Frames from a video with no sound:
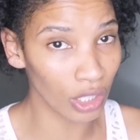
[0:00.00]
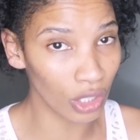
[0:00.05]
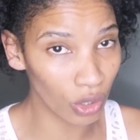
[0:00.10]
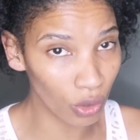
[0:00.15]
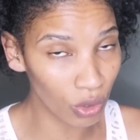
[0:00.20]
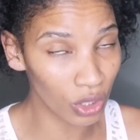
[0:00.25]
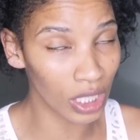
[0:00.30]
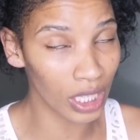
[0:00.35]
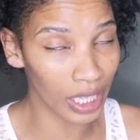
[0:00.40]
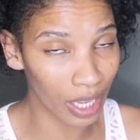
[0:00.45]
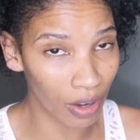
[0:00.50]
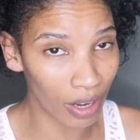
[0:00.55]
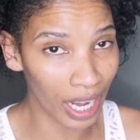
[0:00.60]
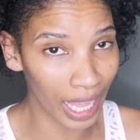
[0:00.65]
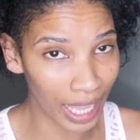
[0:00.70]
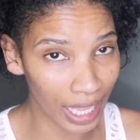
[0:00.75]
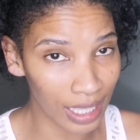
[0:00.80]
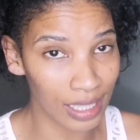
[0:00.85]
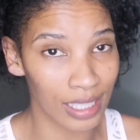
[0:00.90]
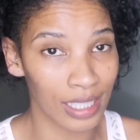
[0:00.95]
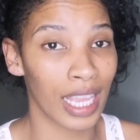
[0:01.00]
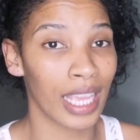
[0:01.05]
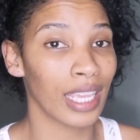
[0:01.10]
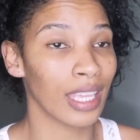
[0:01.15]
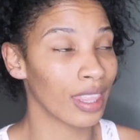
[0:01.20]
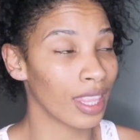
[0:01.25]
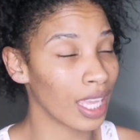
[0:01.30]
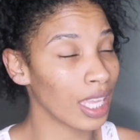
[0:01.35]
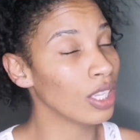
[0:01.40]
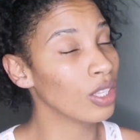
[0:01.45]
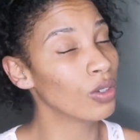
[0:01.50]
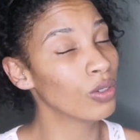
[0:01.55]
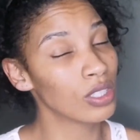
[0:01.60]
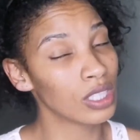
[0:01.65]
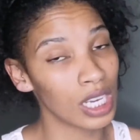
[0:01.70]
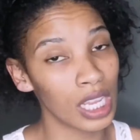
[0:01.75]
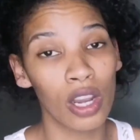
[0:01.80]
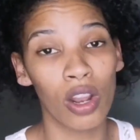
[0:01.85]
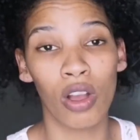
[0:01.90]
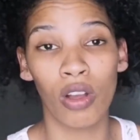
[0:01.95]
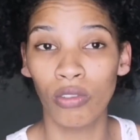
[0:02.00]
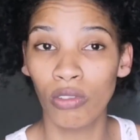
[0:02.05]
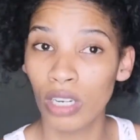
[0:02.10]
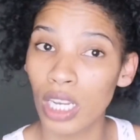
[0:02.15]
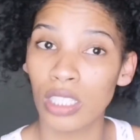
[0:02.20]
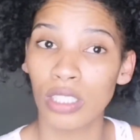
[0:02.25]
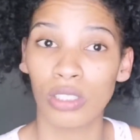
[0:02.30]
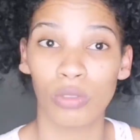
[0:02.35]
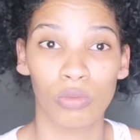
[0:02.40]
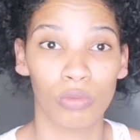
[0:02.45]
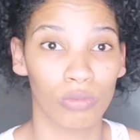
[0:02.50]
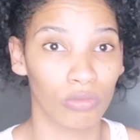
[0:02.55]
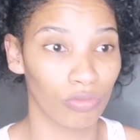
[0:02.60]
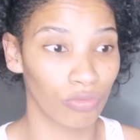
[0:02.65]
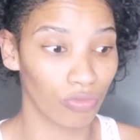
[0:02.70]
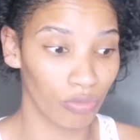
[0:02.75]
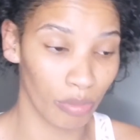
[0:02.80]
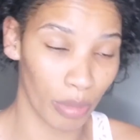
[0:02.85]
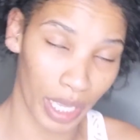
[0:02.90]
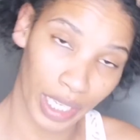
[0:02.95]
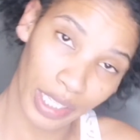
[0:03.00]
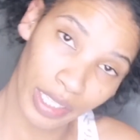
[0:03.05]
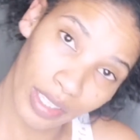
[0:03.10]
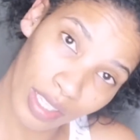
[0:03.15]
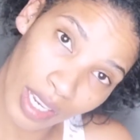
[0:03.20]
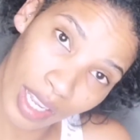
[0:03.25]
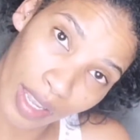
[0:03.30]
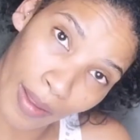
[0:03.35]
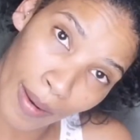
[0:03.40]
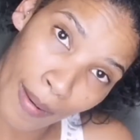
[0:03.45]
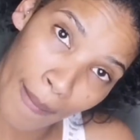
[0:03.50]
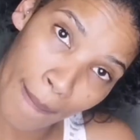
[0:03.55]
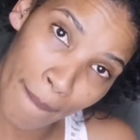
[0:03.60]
using our hands like they used it on us back in the day.